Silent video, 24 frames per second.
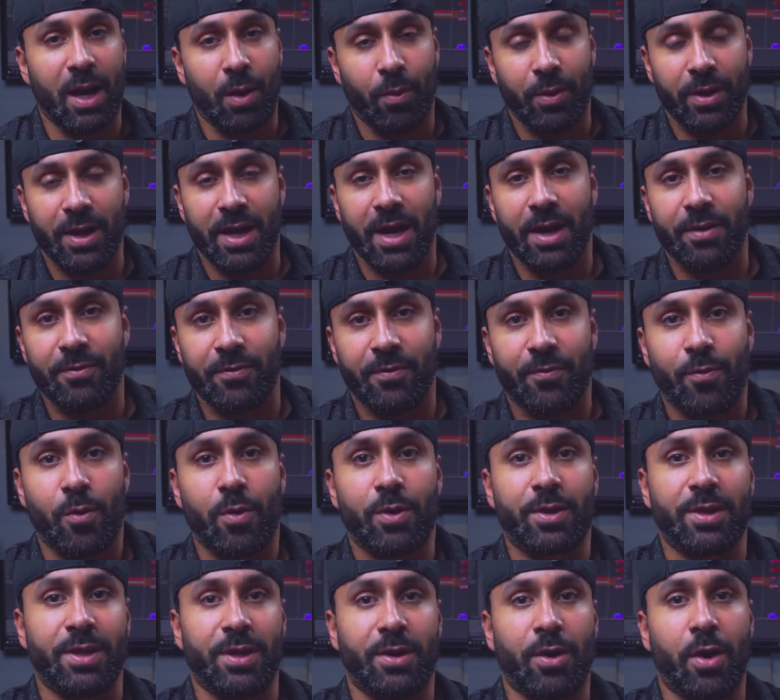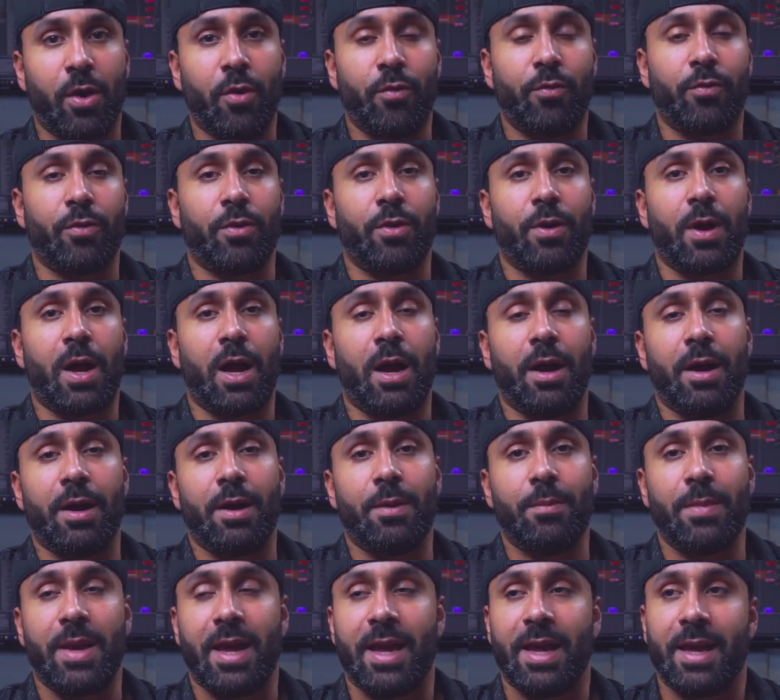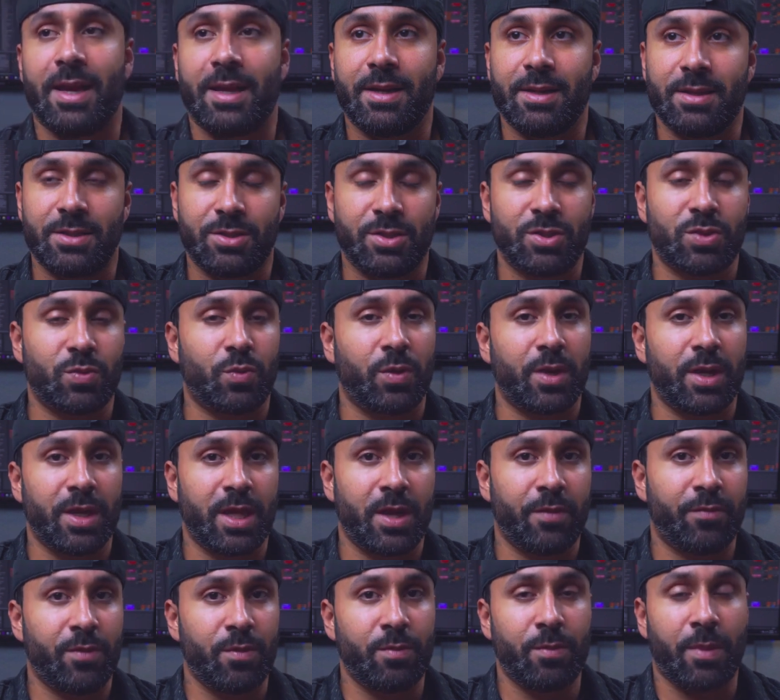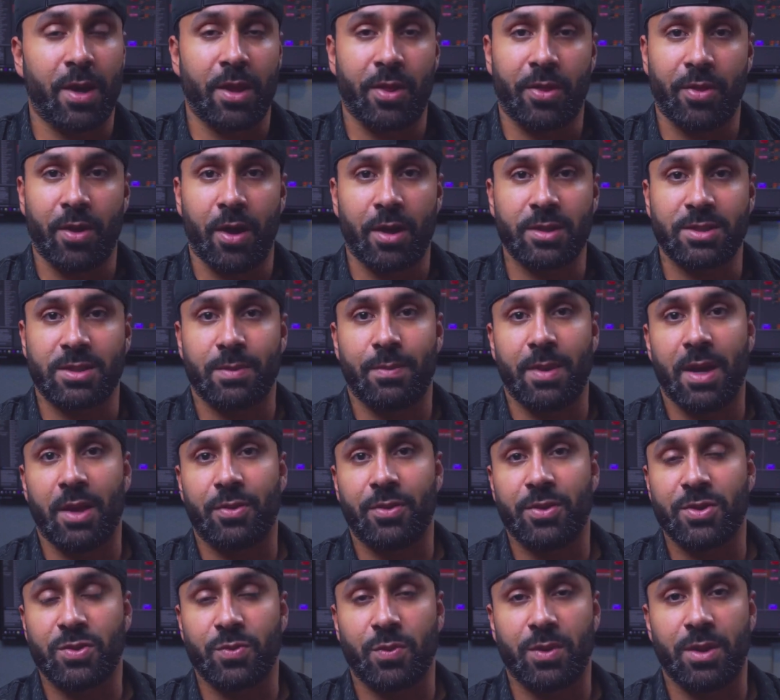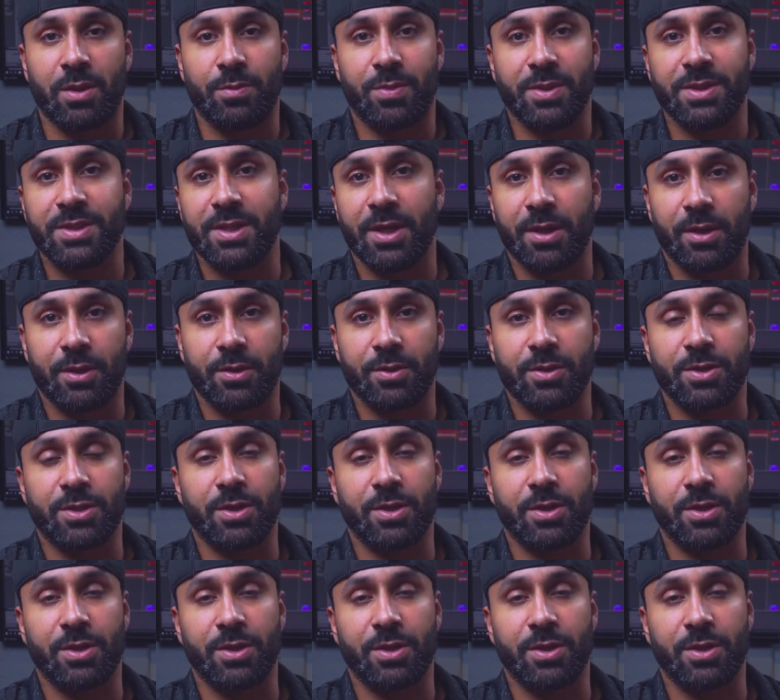I went ahead and forked it over and just want to give you my thoughts about this one in particular.